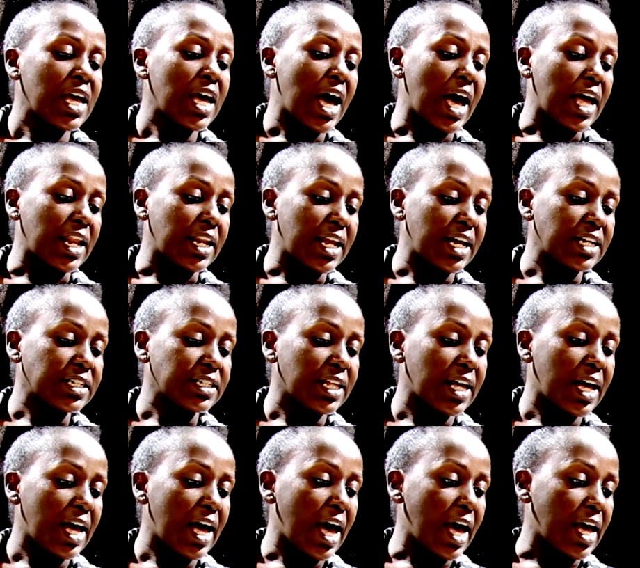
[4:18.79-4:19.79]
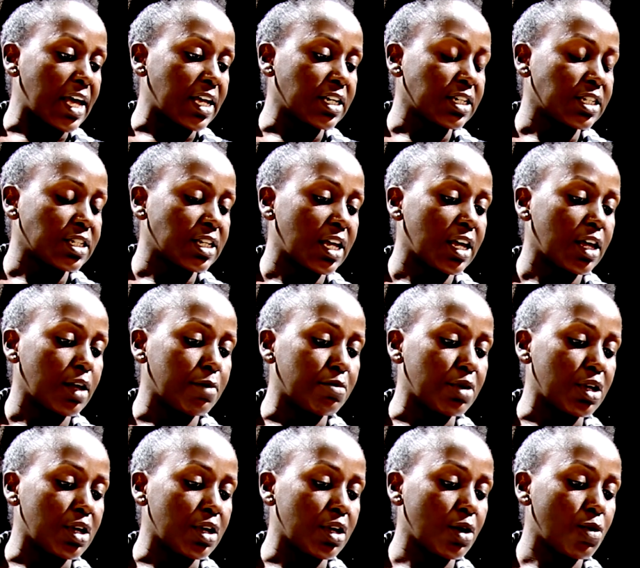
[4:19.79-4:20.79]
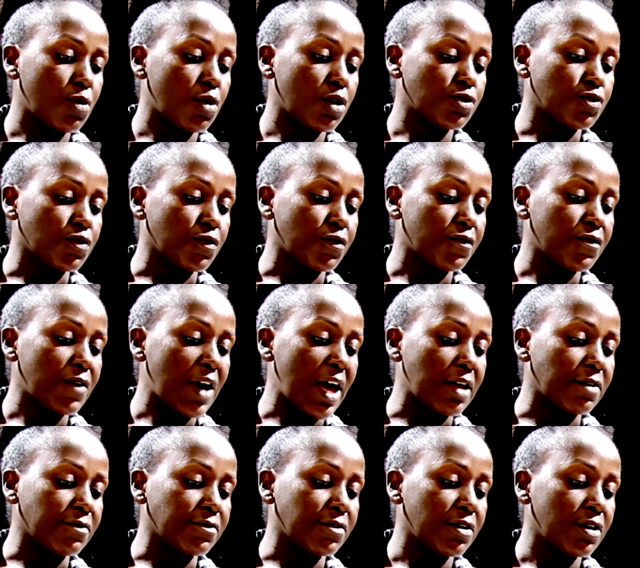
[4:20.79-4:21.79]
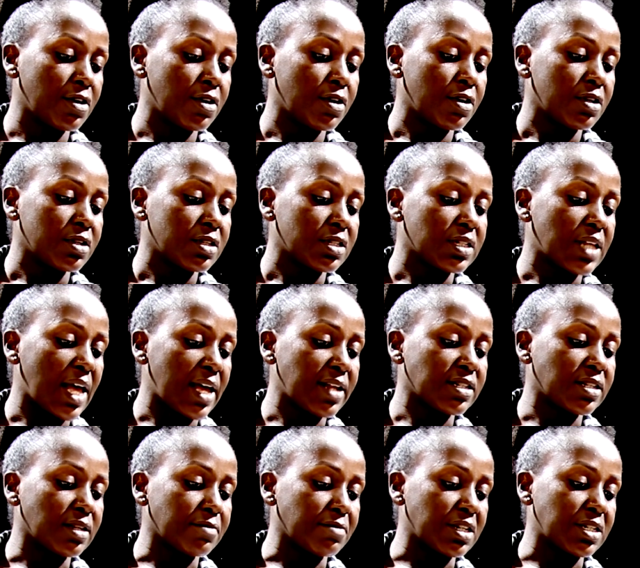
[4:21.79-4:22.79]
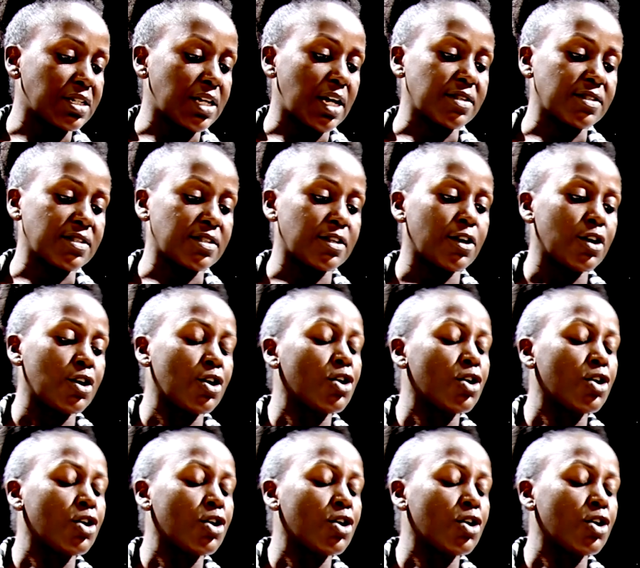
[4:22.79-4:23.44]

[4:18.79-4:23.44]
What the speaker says: and let the height be equal to 5 centimeters.